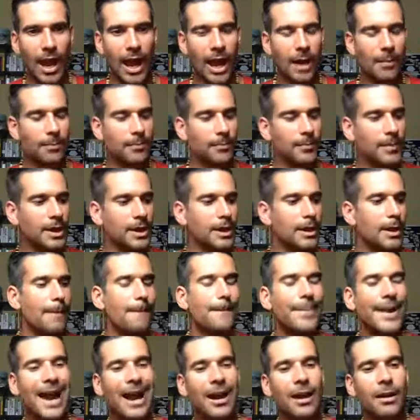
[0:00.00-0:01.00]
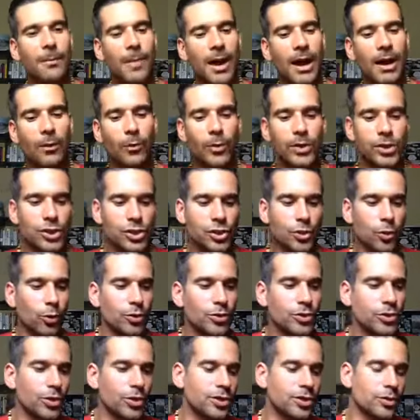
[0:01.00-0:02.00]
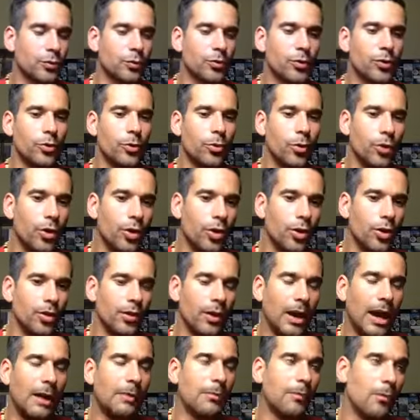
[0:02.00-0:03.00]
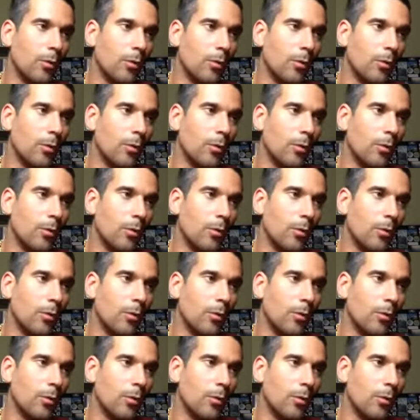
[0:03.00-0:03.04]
Pragma, which also is the root word,